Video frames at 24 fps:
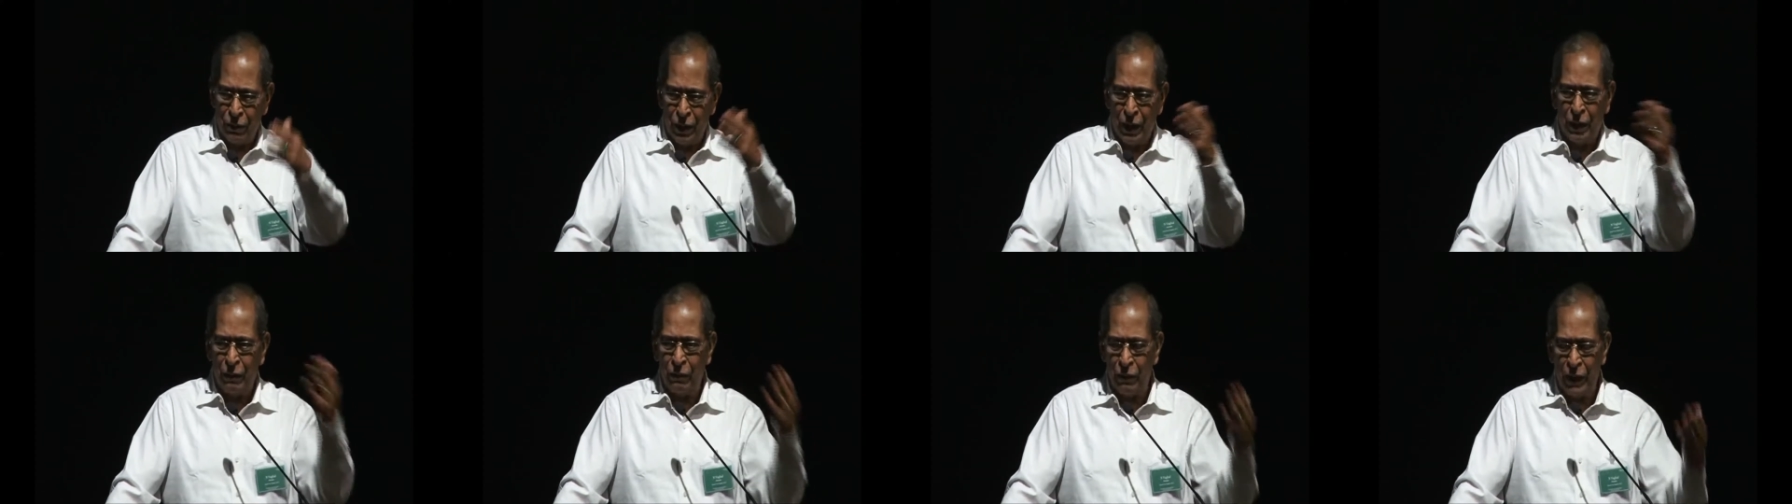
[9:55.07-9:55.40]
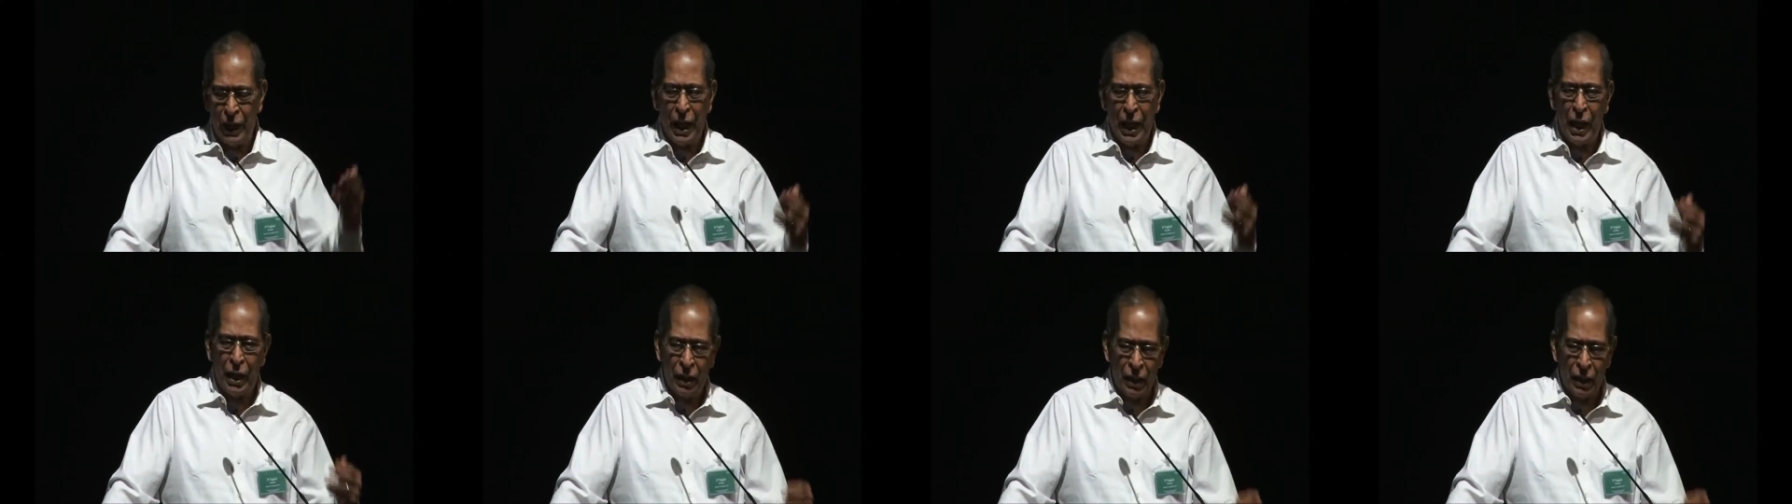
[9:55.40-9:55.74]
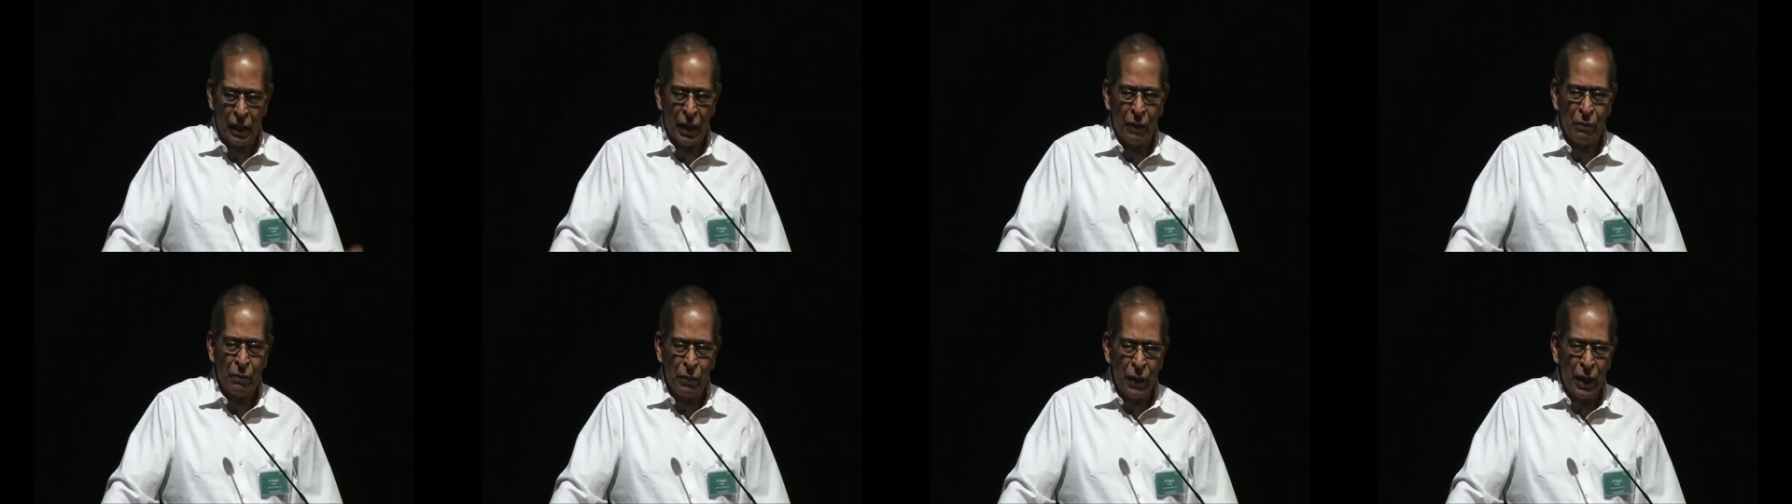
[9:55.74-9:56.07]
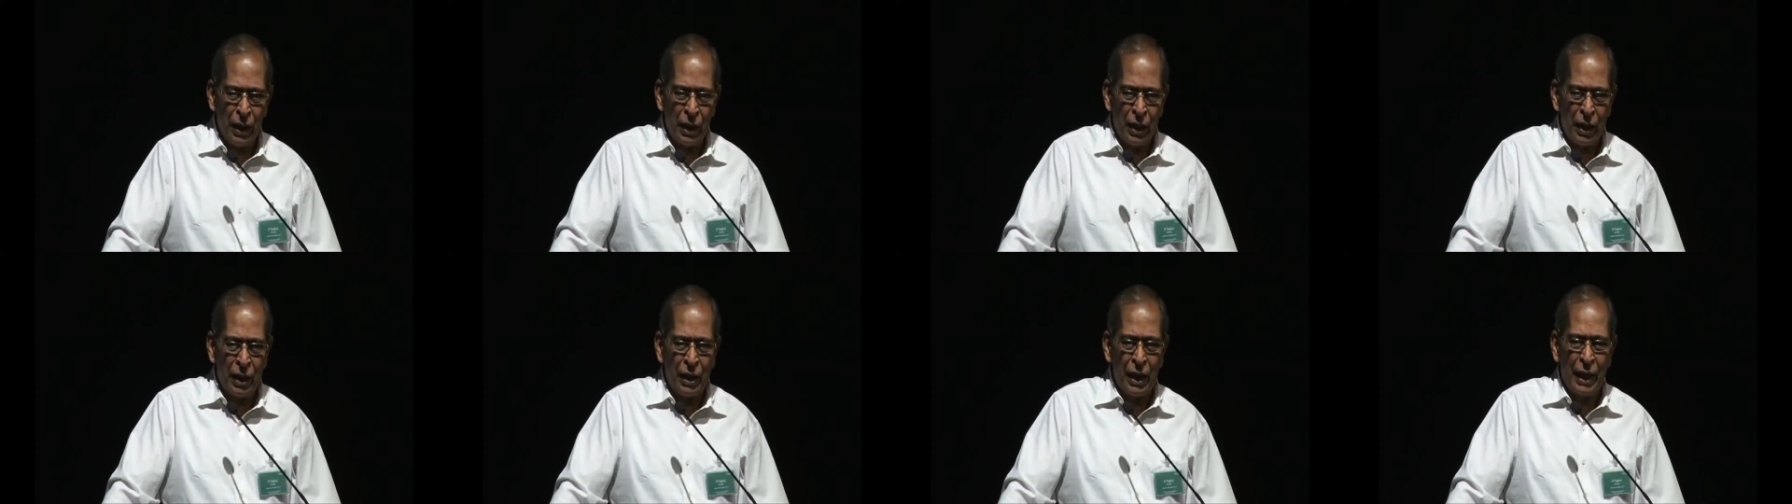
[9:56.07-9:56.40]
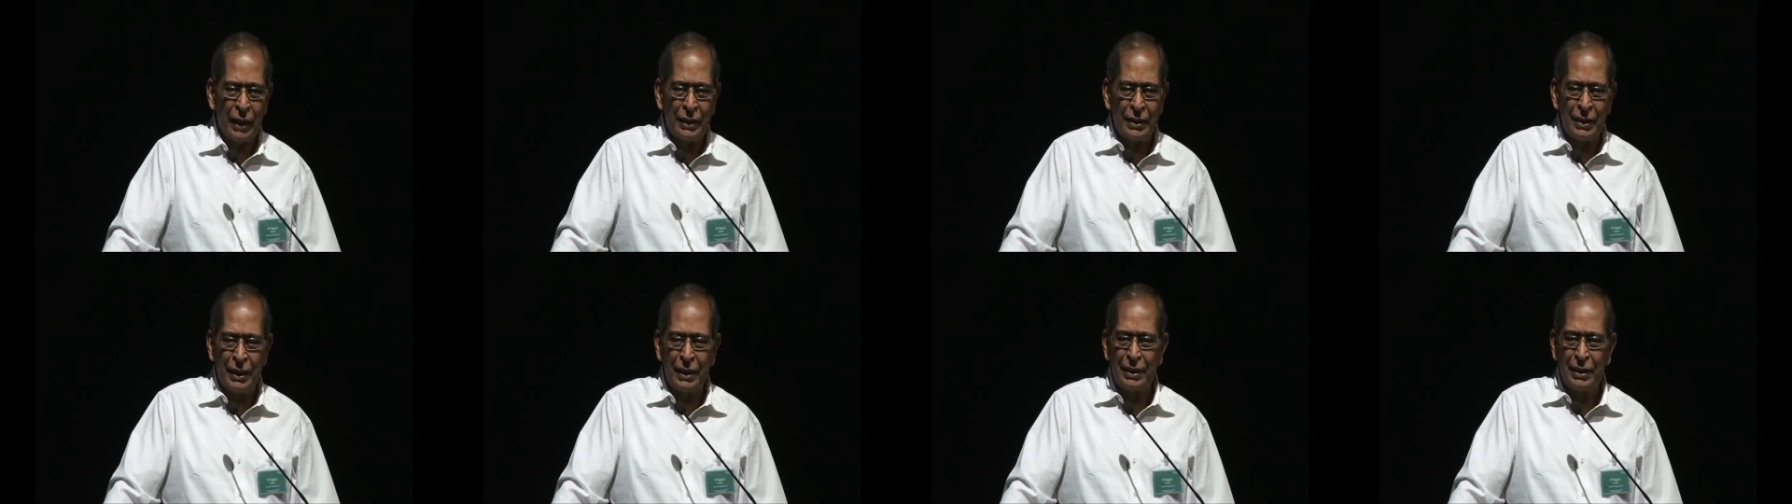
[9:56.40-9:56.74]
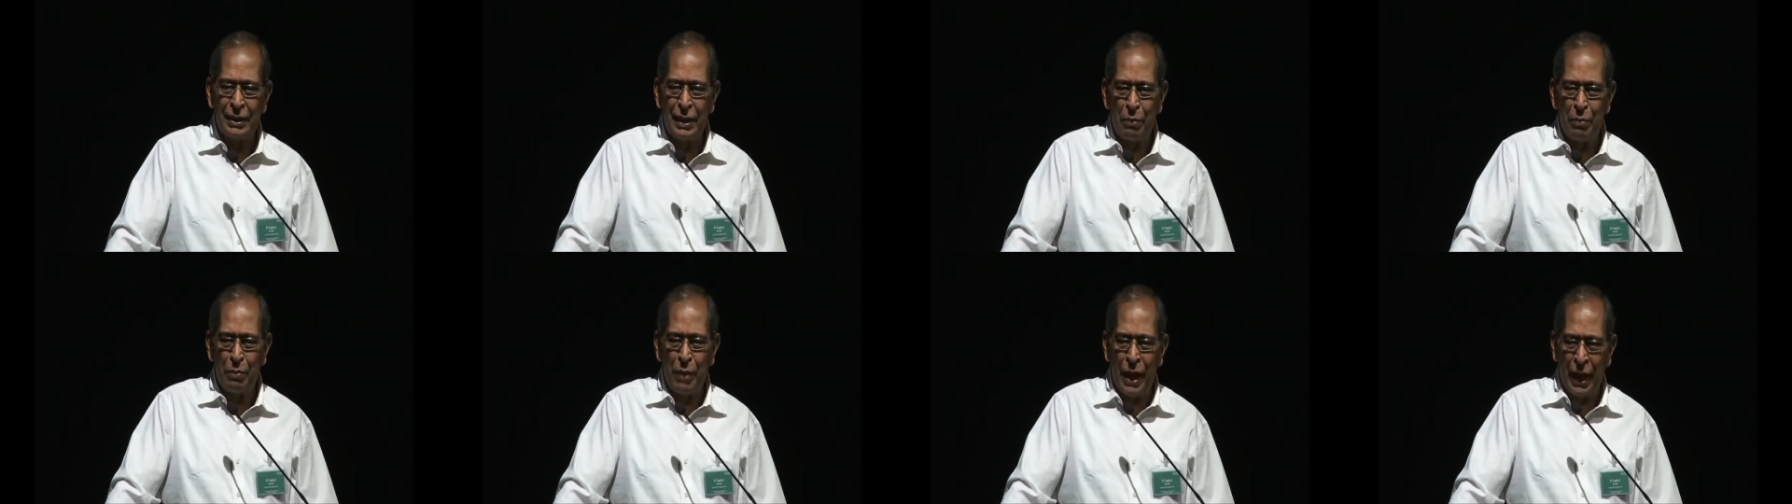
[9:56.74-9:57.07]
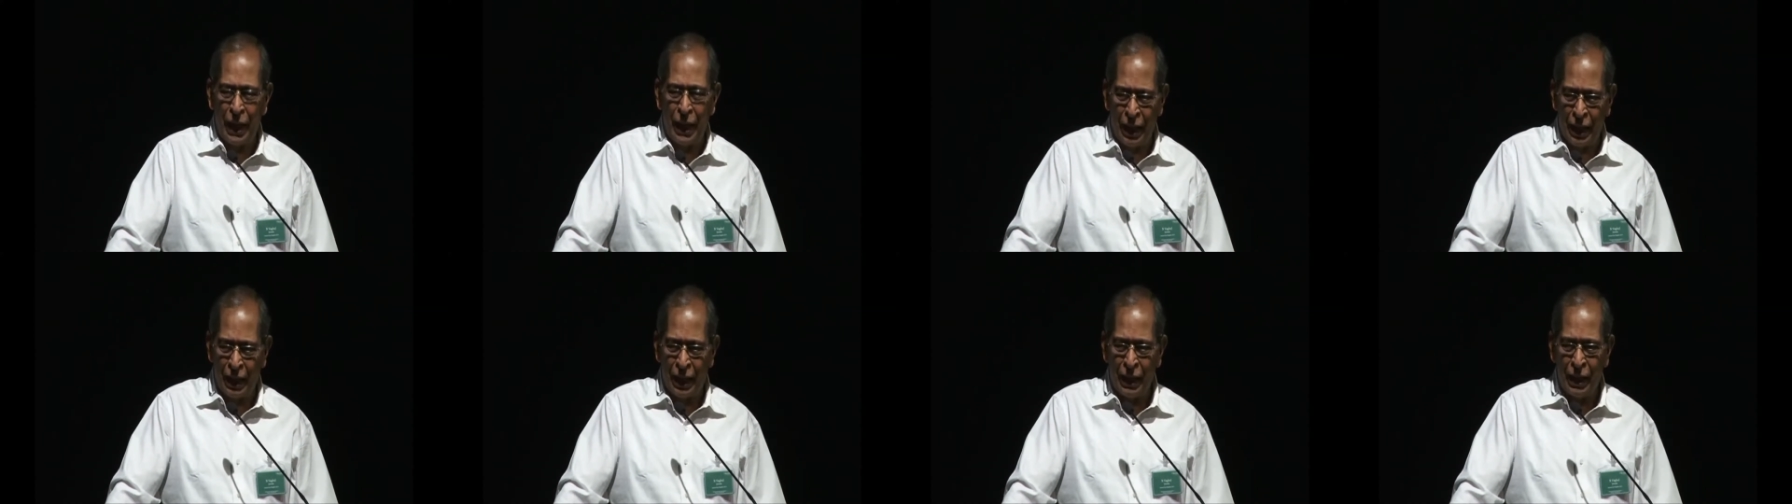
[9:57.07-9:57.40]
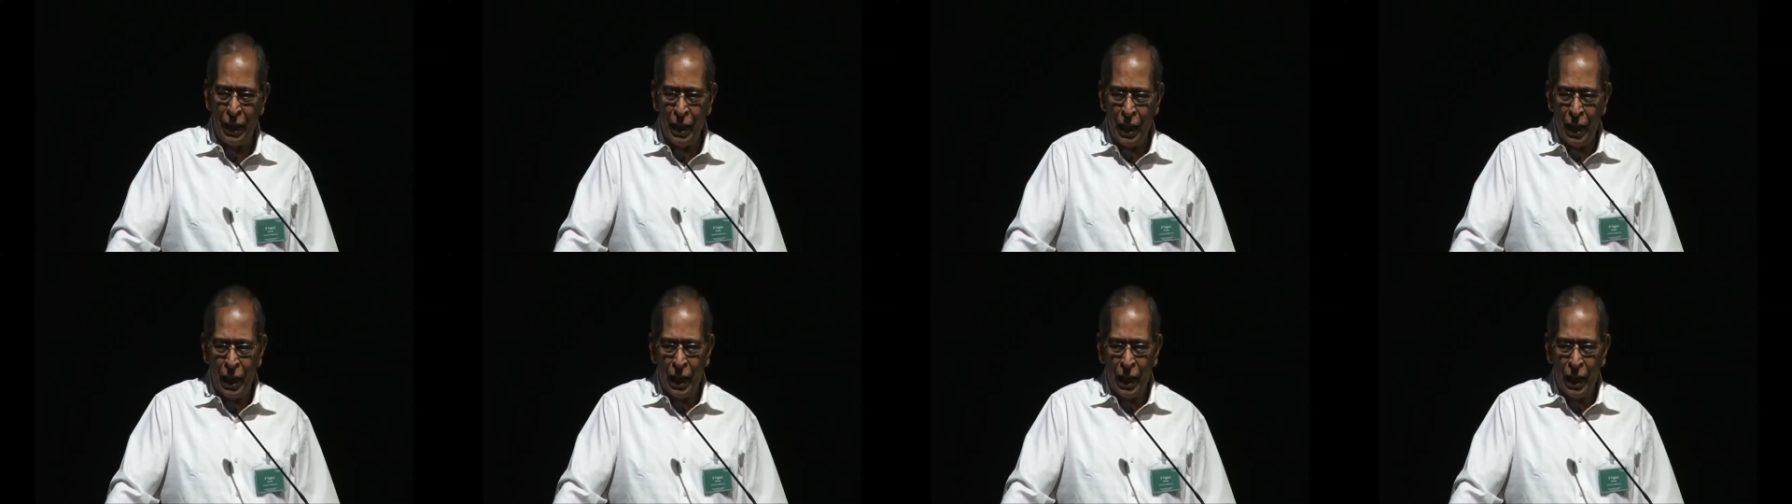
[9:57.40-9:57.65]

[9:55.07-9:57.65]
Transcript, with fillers: uh, when I come here in ICICI Bank,